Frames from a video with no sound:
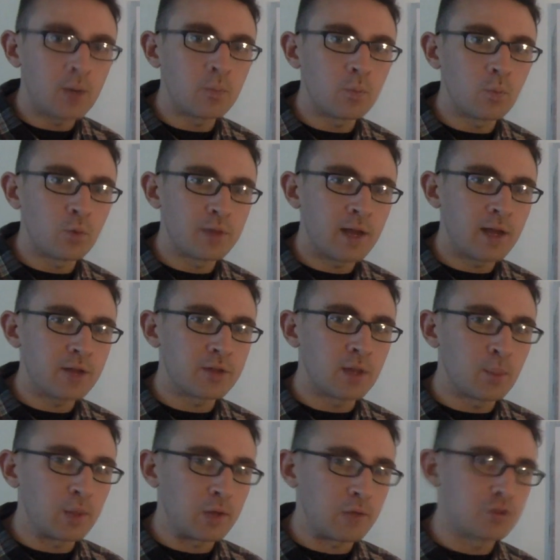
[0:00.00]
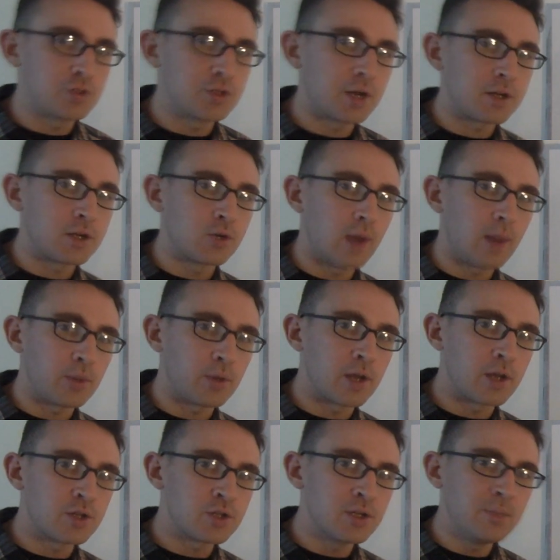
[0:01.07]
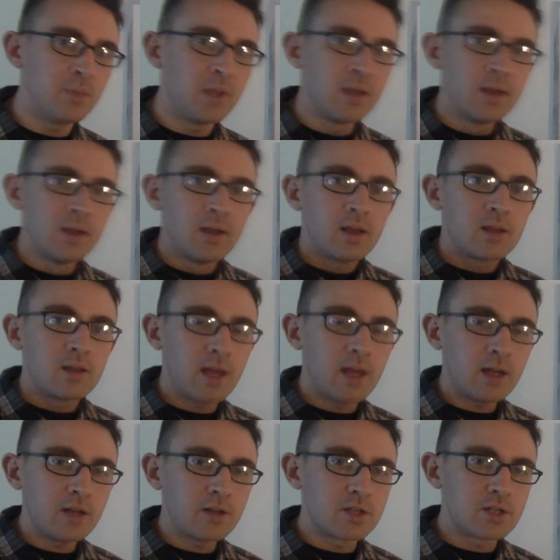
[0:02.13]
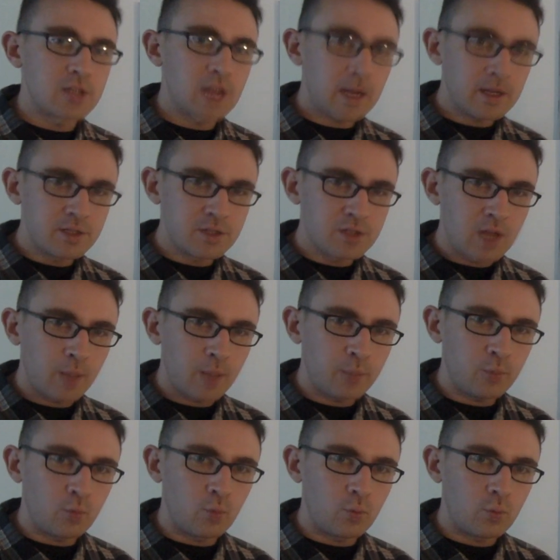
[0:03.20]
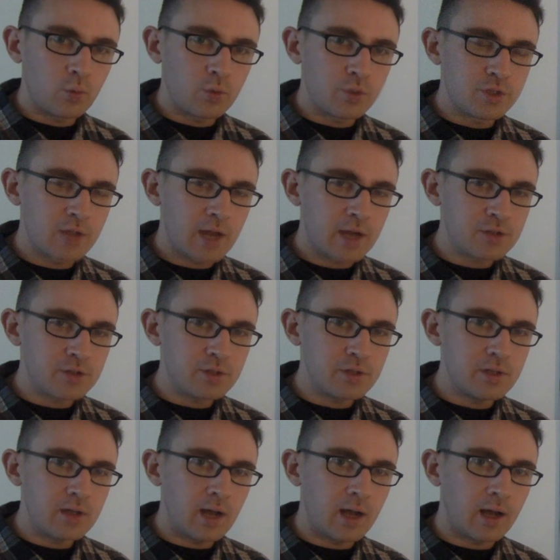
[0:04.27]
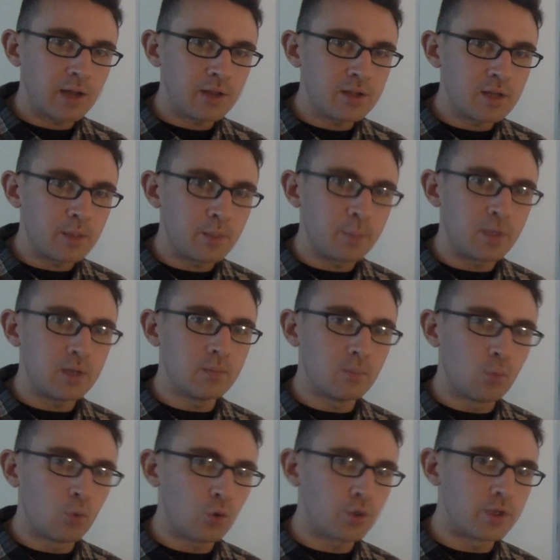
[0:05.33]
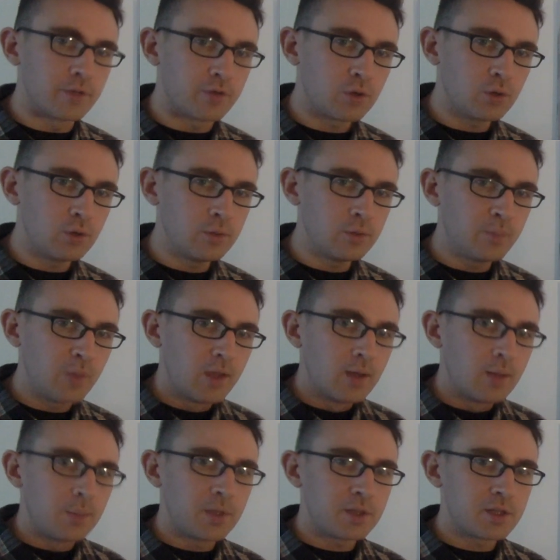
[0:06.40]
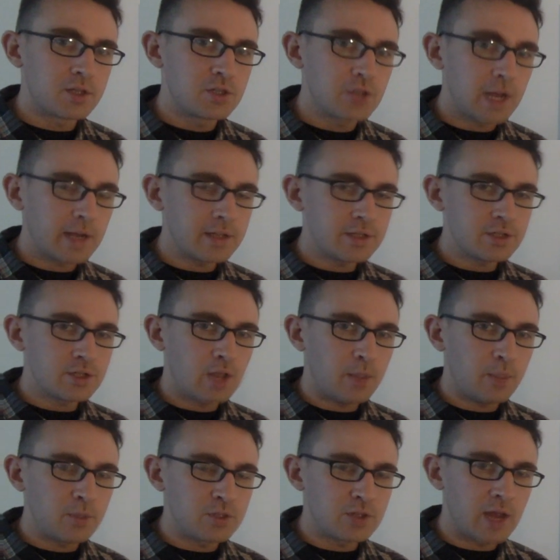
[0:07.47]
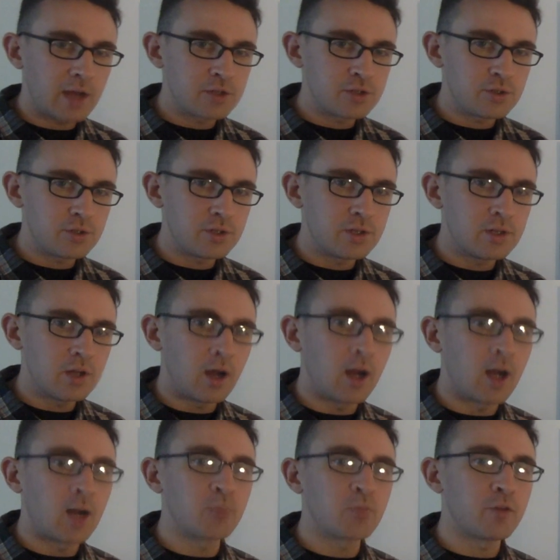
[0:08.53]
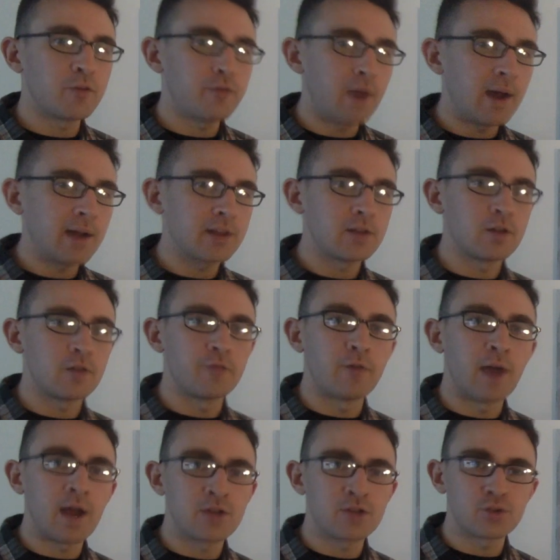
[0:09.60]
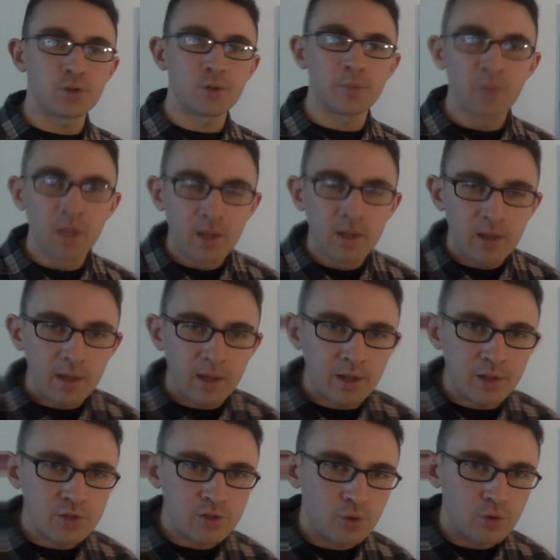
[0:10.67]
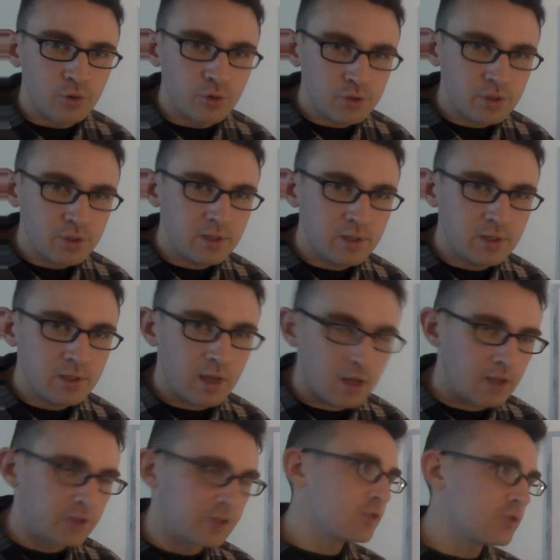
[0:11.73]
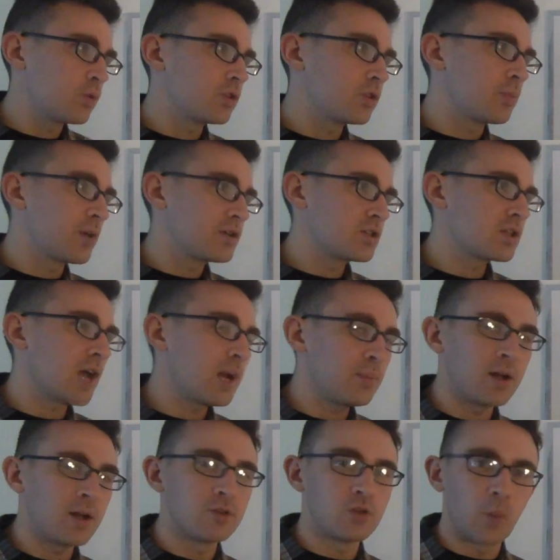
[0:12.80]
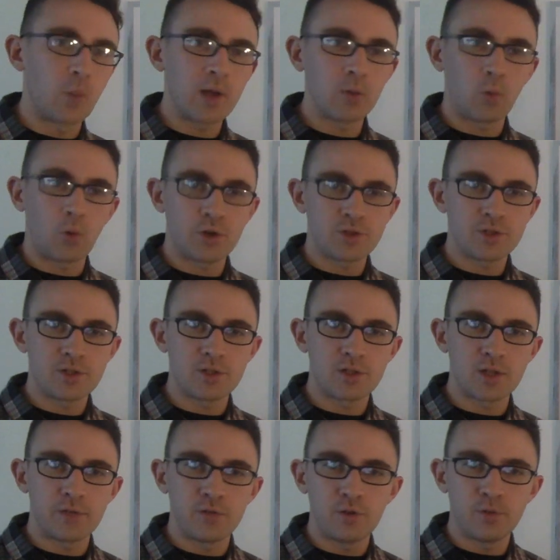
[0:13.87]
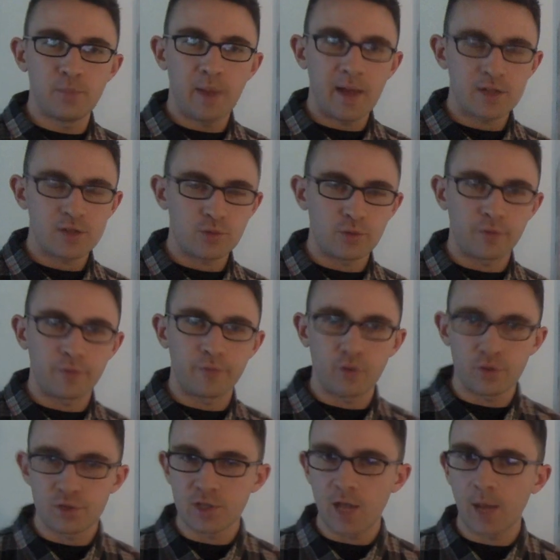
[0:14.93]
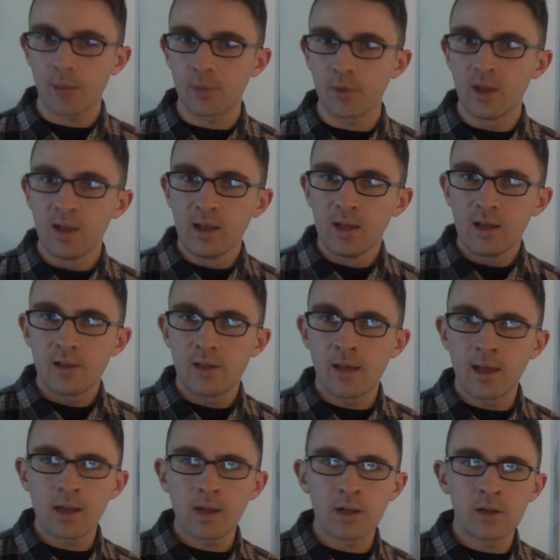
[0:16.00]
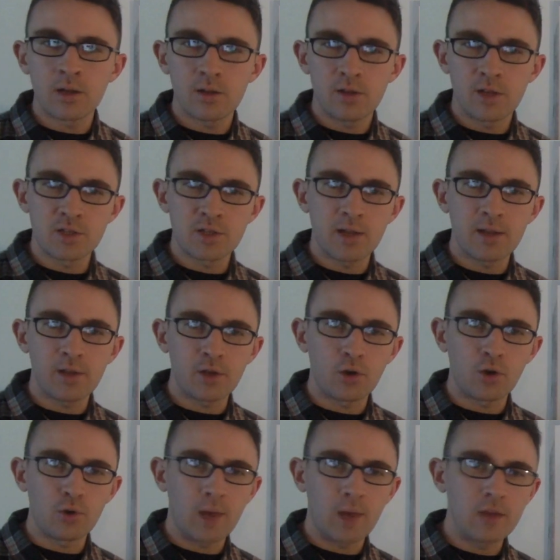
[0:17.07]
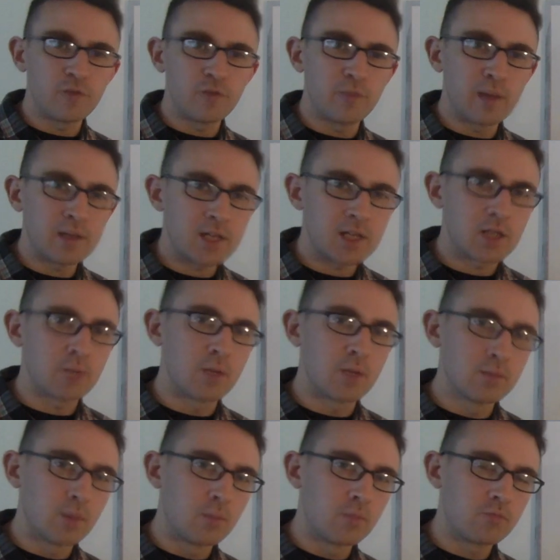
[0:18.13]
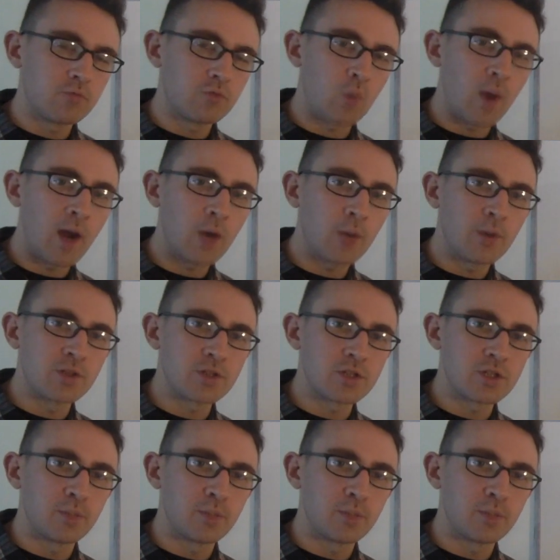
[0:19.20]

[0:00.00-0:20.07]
without them like rejecting your application, then the second step, which is actually, I think, a bit more difficult, but the second step is actually to find an advisor. And so usually, at least with the places I apply to, the way it works is if you pass through the first step, then they say like, okay, you've met like the minimum requirements to